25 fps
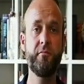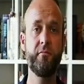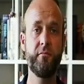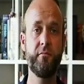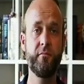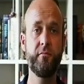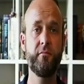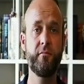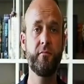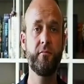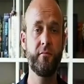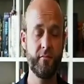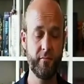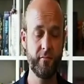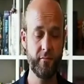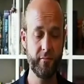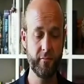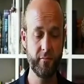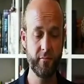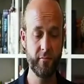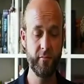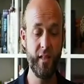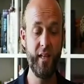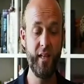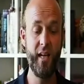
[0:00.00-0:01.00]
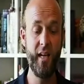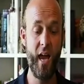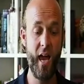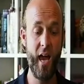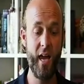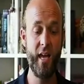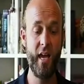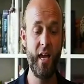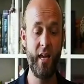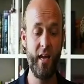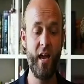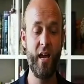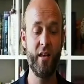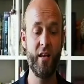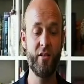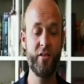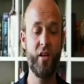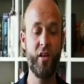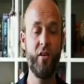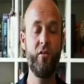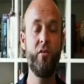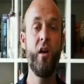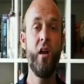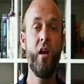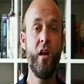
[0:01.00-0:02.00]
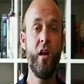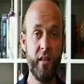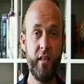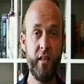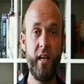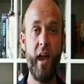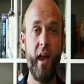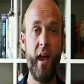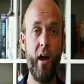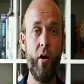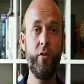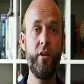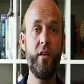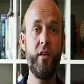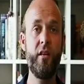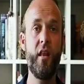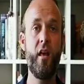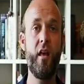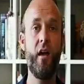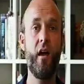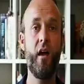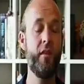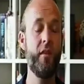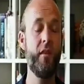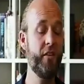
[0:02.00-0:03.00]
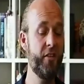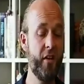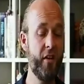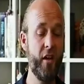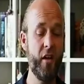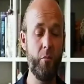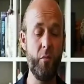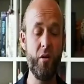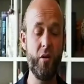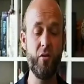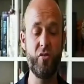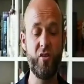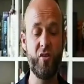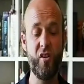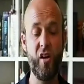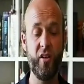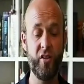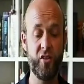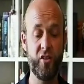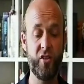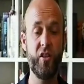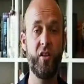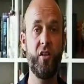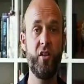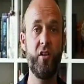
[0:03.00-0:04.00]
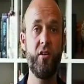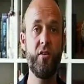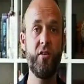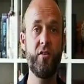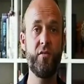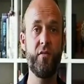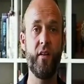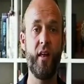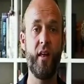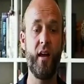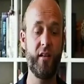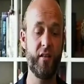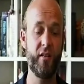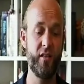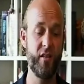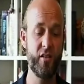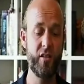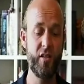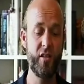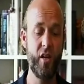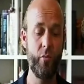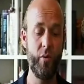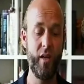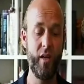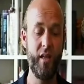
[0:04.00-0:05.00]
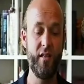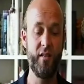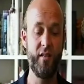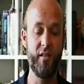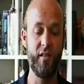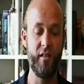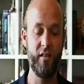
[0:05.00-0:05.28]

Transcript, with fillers: It will. Okay. Yeah, yeah, yeah. So get on in there, and the 30 mil's nice to use for that because it's so easy.